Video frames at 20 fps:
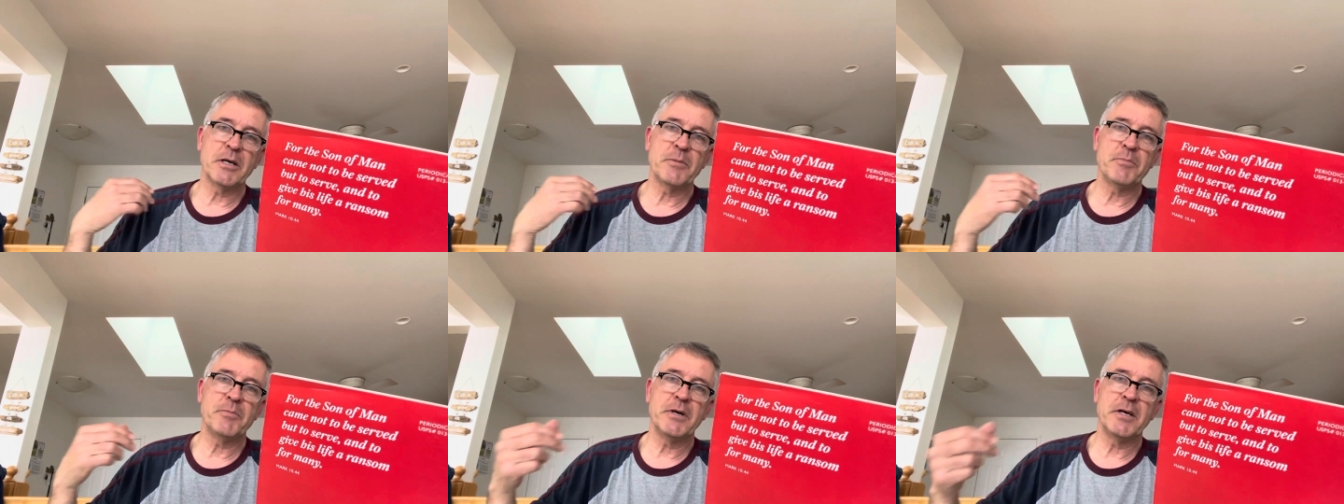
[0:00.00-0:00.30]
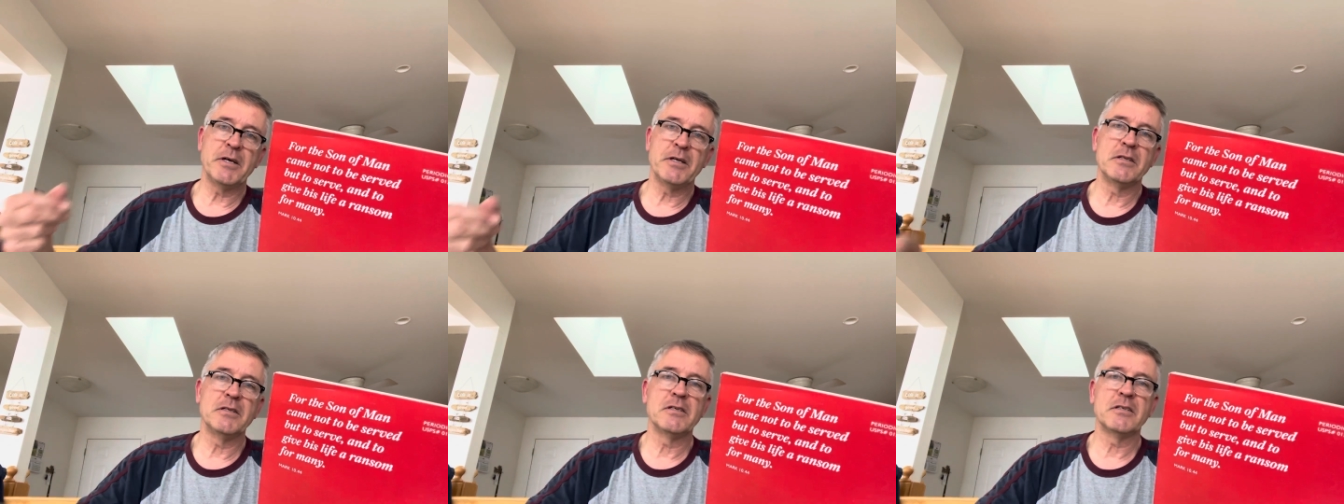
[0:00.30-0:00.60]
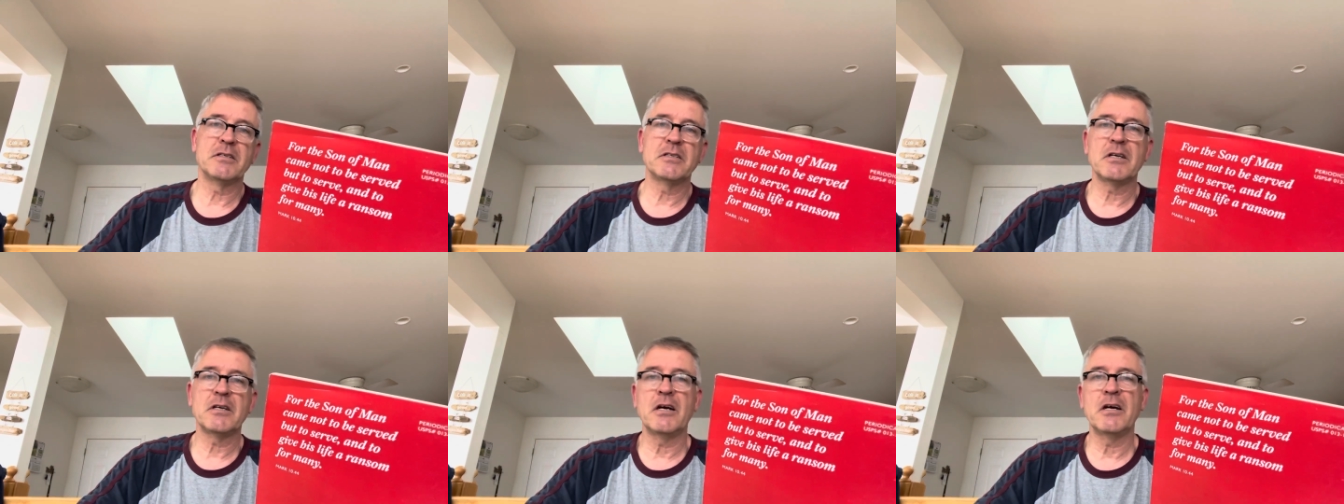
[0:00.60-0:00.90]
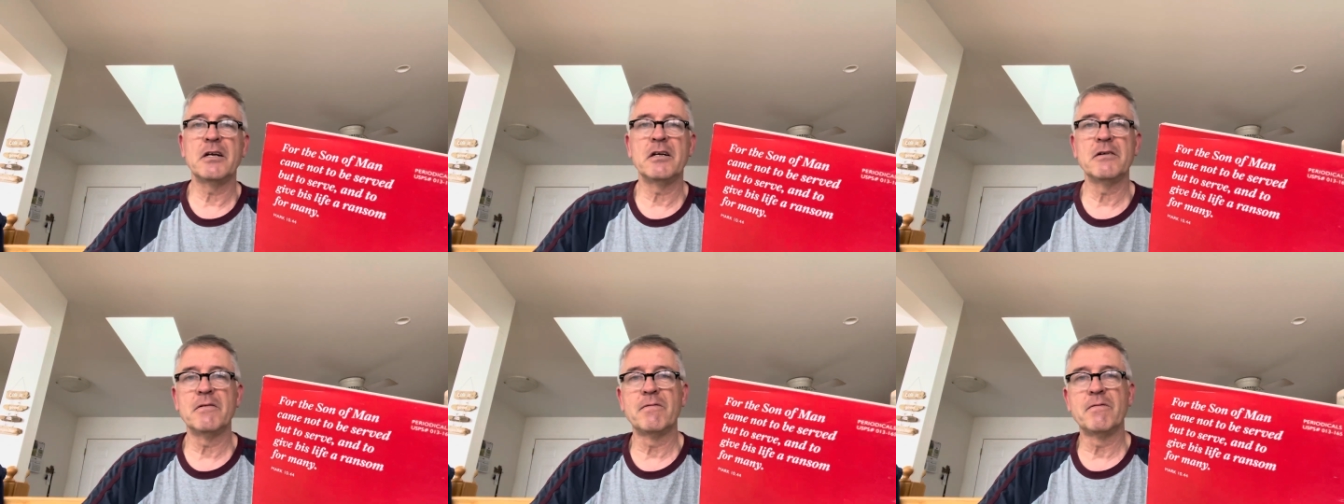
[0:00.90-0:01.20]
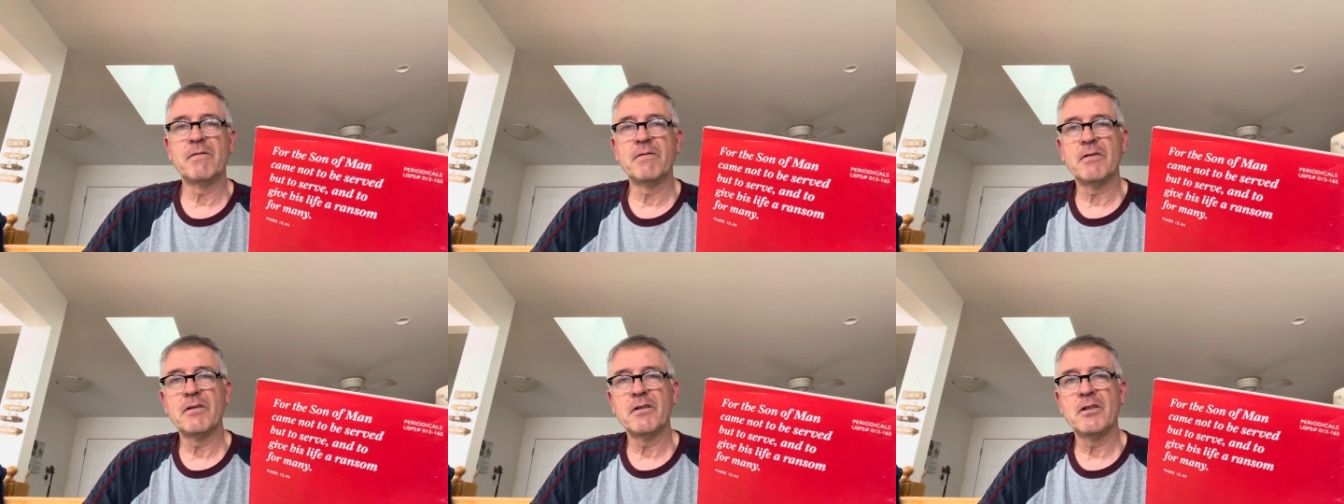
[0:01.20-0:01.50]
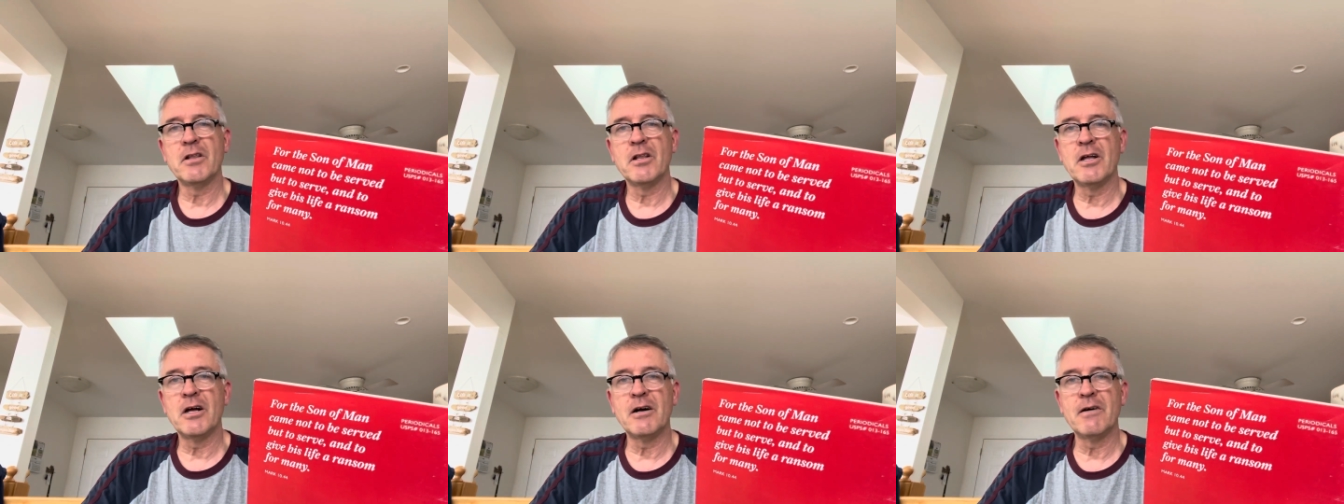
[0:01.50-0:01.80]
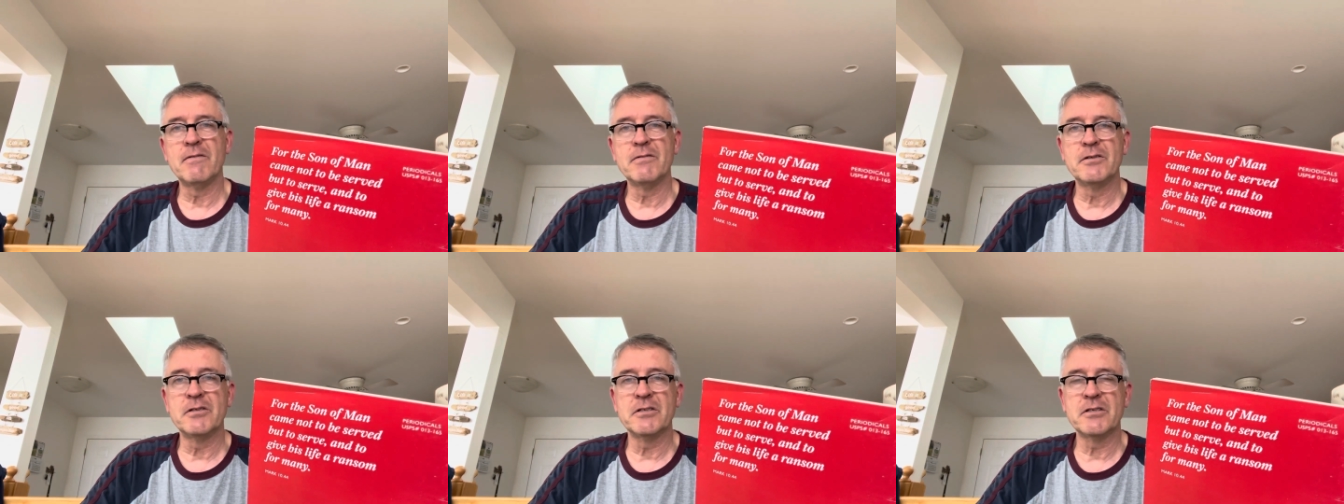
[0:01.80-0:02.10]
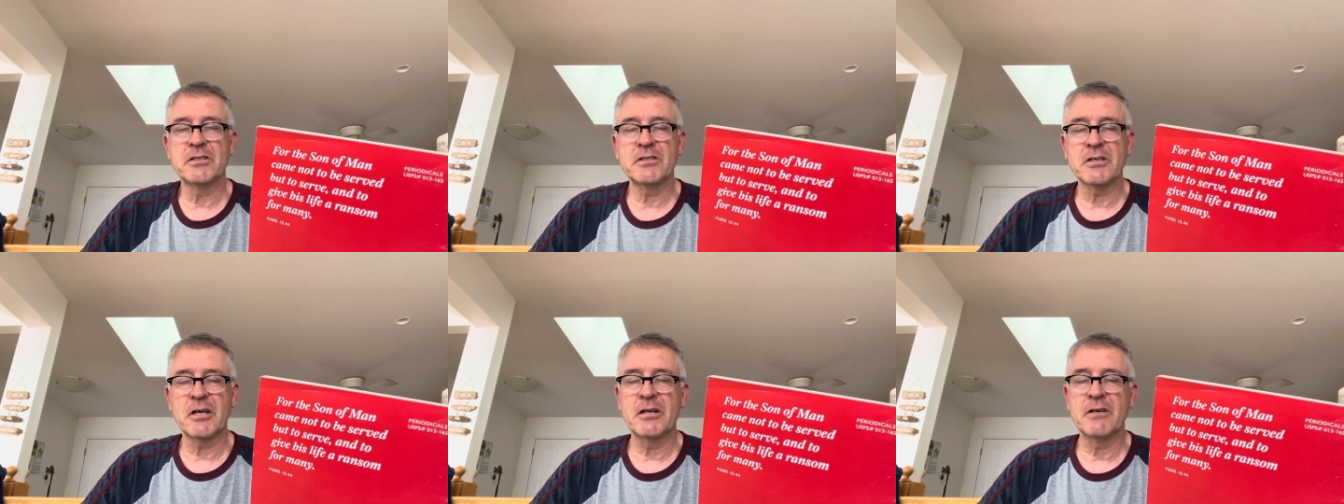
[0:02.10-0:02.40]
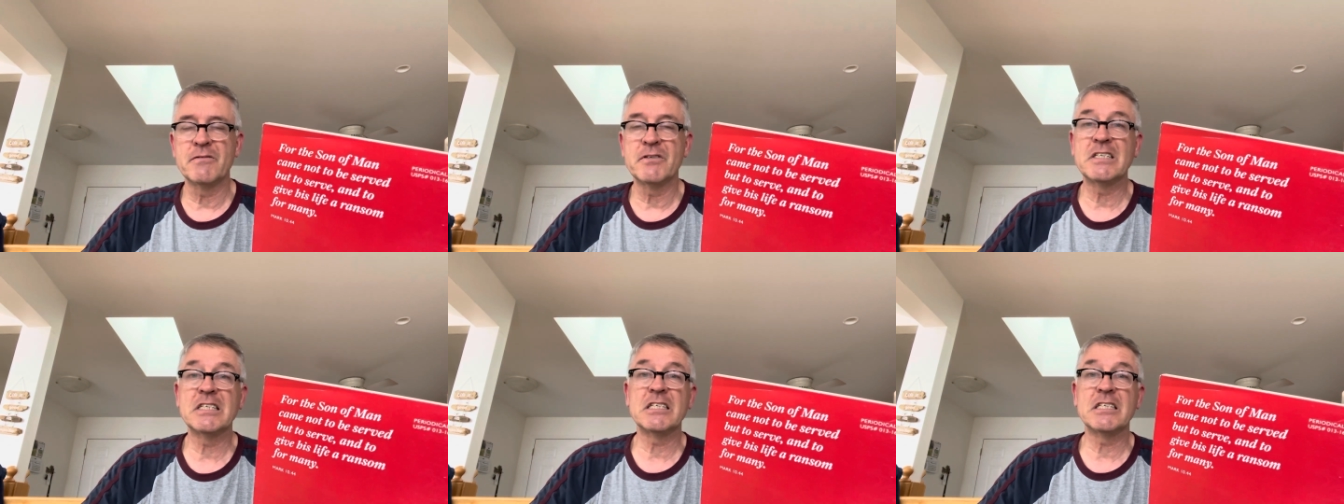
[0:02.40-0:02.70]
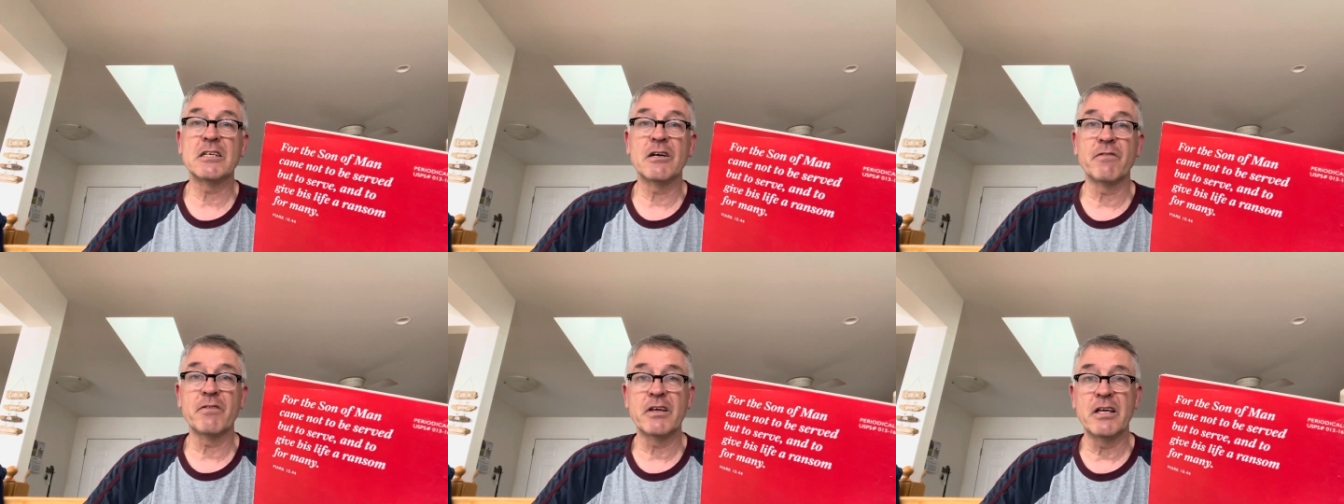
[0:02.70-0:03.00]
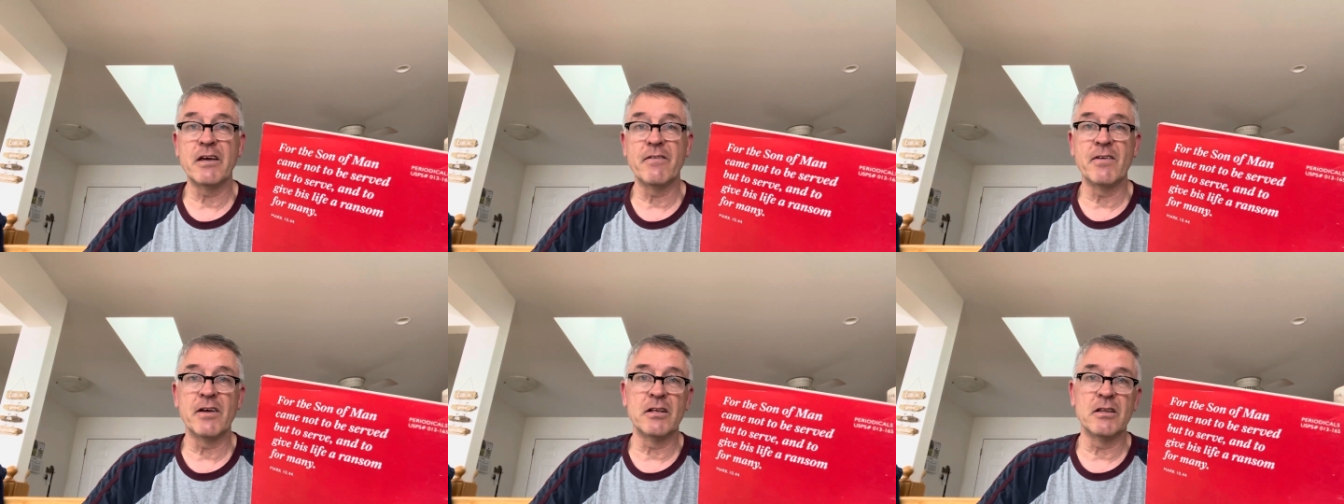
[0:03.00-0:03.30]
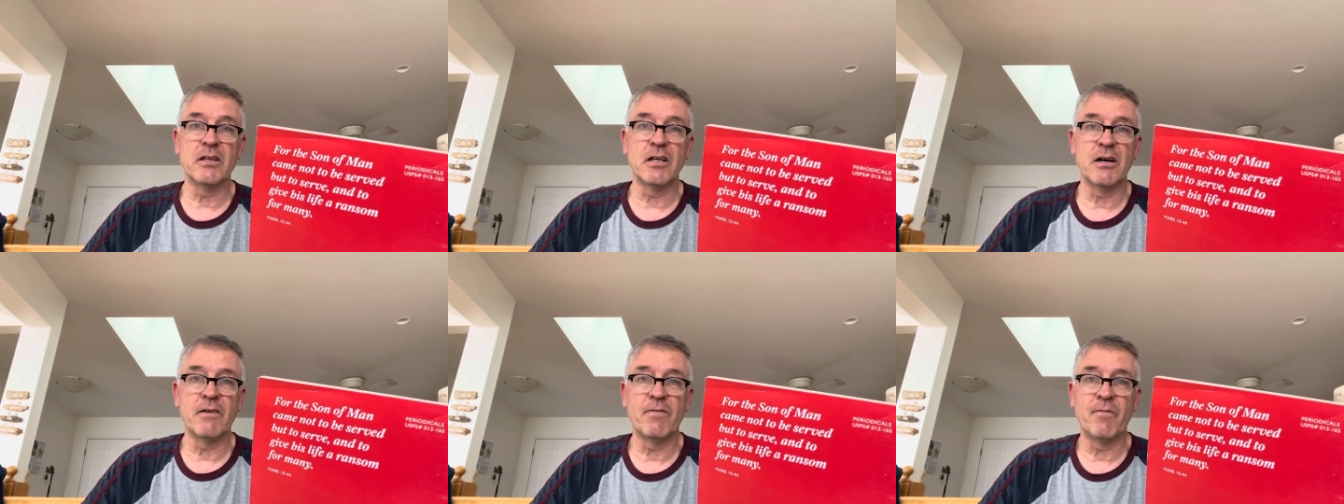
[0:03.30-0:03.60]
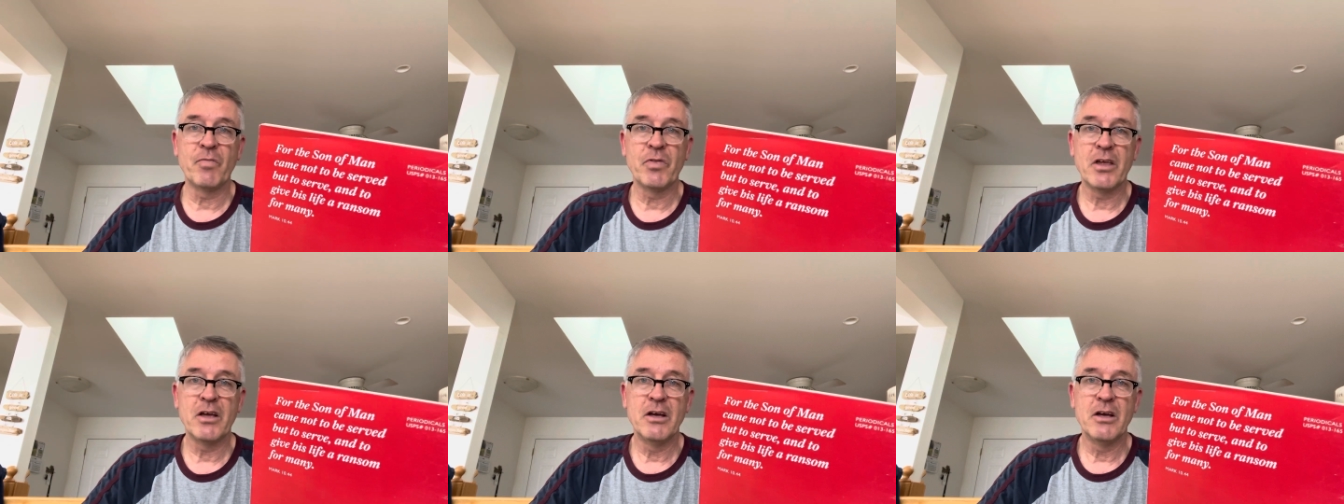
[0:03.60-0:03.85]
Amen. The sign of love, the sign of self giving love.